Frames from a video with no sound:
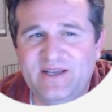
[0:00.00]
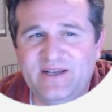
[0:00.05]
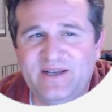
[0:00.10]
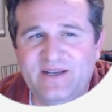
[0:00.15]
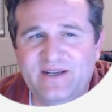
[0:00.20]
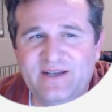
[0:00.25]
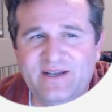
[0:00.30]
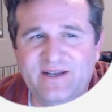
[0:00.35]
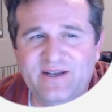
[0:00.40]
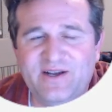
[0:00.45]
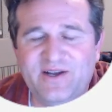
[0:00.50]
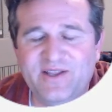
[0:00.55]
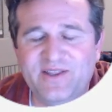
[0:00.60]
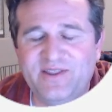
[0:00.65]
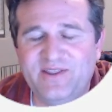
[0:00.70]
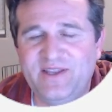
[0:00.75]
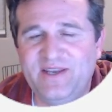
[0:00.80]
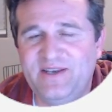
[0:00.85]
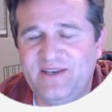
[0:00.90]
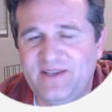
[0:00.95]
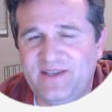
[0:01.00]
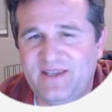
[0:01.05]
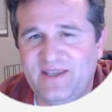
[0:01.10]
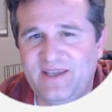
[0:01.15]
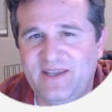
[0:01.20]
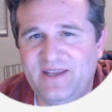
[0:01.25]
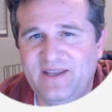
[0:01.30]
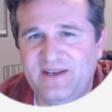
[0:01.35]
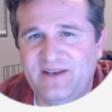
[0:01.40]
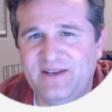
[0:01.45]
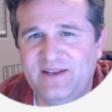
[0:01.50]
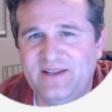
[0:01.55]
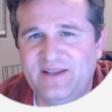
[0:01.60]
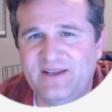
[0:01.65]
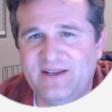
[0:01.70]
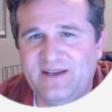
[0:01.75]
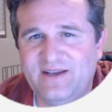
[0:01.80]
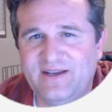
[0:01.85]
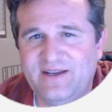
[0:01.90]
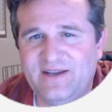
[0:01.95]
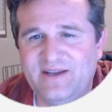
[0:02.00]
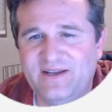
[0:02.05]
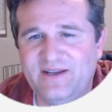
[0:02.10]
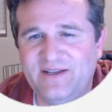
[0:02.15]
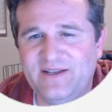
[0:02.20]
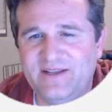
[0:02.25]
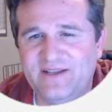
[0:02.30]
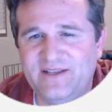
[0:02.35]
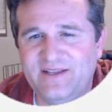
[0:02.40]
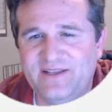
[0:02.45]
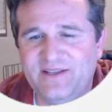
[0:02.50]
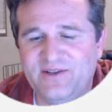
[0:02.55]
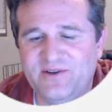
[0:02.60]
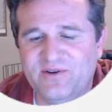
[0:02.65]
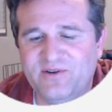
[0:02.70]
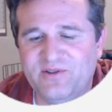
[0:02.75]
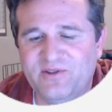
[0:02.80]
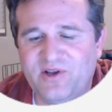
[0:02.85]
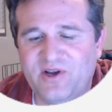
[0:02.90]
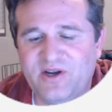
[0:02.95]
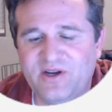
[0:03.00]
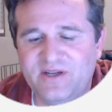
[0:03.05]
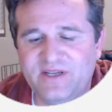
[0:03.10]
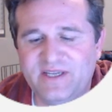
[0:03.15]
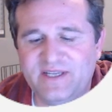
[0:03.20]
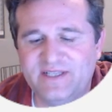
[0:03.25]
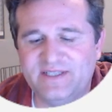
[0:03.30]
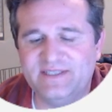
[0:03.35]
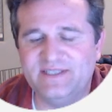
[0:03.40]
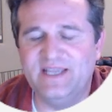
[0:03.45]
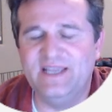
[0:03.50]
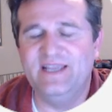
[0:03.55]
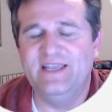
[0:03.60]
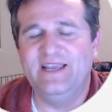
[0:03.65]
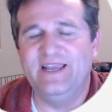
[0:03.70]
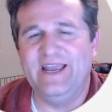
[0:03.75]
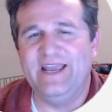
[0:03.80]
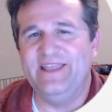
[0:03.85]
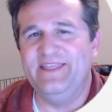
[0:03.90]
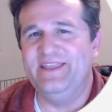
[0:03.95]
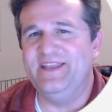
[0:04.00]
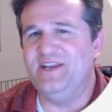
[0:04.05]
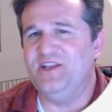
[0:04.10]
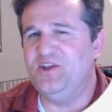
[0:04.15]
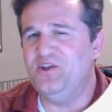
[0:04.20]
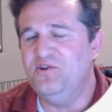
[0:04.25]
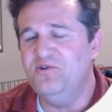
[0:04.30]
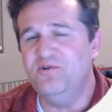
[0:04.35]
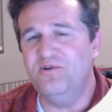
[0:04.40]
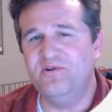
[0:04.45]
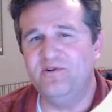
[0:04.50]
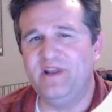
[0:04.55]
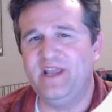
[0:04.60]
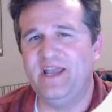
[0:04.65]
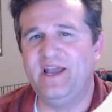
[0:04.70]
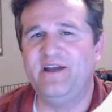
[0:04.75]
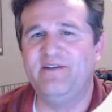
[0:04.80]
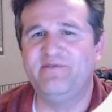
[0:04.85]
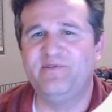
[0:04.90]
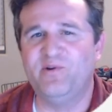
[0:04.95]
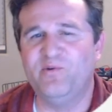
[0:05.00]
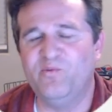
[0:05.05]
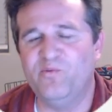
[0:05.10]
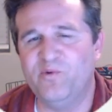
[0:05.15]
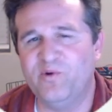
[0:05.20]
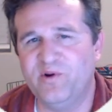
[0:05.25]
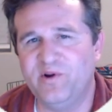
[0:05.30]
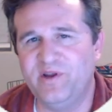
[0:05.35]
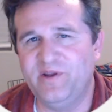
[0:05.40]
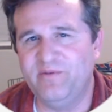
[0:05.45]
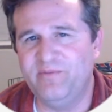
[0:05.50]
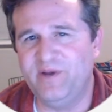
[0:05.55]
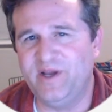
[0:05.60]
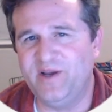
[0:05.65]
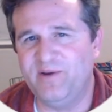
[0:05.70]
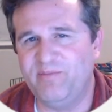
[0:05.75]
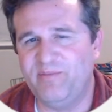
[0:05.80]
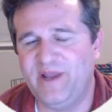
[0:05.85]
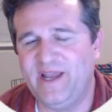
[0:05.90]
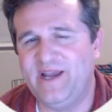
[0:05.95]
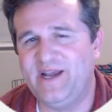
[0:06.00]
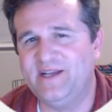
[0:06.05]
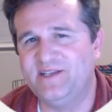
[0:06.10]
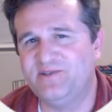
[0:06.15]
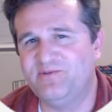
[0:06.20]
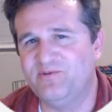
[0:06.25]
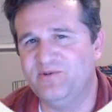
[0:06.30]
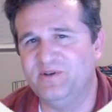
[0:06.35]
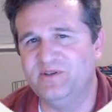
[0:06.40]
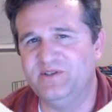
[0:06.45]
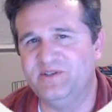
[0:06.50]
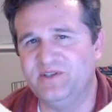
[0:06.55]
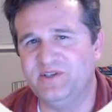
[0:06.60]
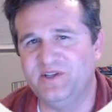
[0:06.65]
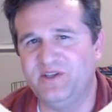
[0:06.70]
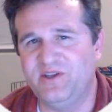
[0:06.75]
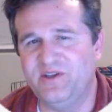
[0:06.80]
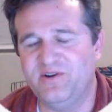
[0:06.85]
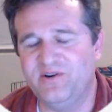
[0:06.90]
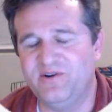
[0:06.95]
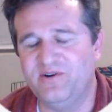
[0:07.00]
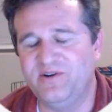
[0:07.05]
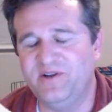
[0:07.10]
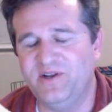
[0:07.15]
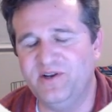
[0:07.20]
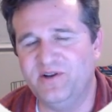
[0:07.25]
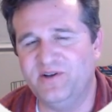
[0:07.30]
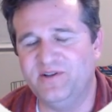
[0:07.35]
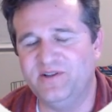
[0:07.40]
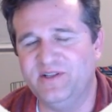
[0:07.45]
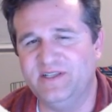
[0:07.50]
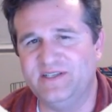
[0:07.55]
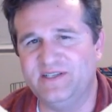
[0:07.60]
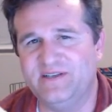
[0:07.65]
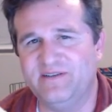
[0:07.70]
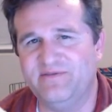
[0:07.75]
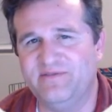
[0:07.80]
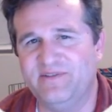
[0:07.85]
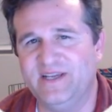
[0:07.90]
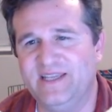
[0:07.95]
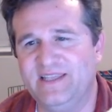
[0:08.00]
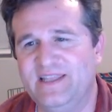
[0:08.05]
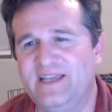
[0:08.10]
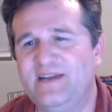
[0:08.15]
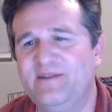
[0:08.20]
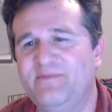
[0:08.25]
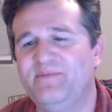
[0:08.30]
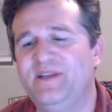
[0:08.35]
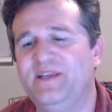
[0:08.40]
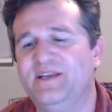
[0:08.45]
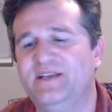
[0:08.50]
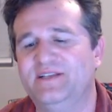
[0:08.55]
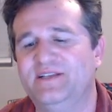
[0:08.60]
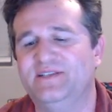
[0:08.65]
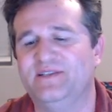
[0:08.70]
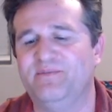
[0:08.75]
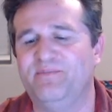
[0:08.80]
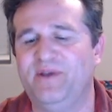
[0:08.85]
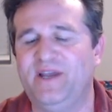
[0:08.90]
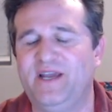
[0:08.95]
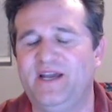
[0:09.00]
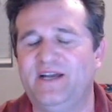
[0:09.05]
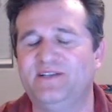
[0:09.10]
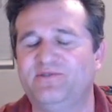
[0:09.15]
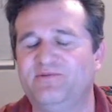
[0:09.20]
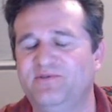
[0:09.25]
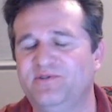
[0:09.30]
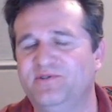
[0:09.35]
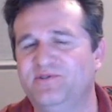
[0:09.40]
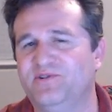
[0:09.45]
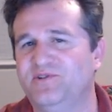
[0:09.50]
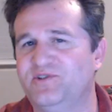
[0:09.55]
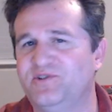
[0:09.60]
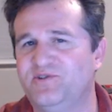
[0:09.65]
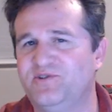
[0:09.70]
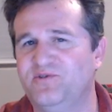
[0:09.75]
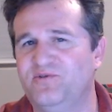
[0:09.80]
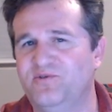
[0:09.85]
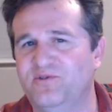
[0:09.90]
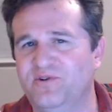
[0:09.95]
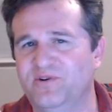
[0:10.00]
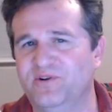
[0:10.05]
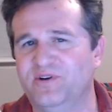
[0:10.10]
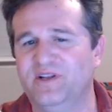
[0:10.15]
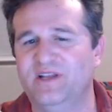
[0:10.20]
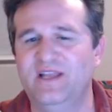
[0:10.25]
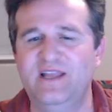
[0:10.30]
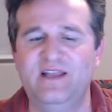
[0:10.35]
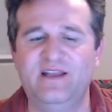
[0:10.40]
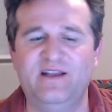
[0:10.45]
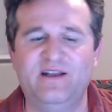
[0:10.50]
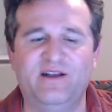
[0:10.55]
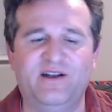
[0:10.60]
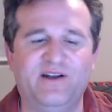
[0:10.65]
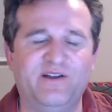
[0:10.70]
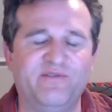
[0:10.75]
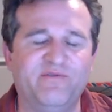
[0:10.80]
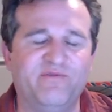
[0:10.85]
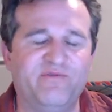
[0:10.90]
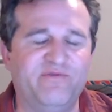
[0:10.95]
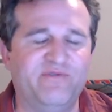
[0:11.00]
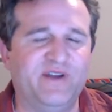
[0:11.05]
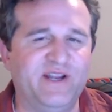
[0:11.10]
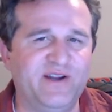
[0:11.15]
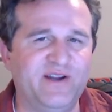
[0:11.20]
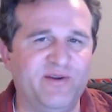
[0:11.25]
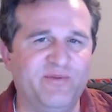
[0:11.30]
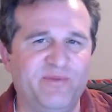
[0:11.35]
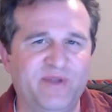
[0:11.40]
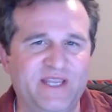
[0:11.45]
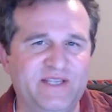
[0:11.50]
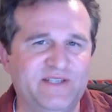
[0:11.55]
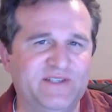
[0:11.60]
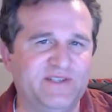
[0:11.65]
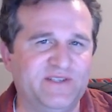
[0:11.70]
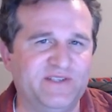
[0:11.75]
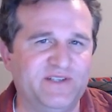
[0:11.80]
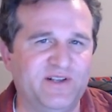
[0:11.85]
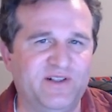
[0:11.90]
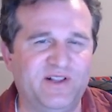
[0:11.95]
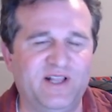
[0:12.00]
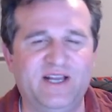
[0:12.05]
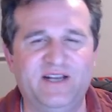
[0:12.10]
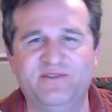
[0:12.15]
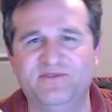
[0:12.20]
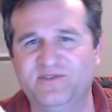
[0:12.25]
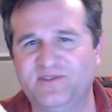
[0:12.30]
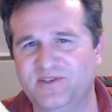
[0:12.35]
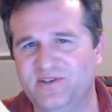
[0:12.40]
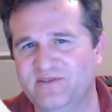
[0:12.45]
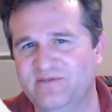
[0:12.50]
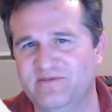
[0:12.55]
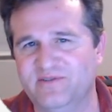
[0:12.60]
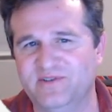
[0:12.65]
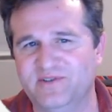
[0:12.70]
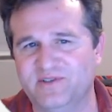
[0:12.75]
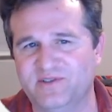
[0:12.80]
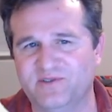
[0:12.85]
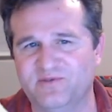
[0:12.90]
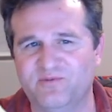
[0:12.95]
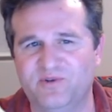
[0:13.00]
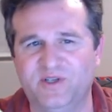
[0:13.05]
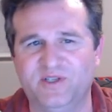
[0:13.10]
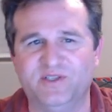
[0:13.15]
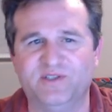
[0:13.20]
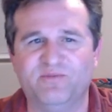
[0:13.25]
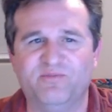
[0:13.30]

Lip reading: authenticate your logins, and then you don't have to worry about password security and all that stuff like that, because the passwords are stored on Firebase's cloud servers as well as the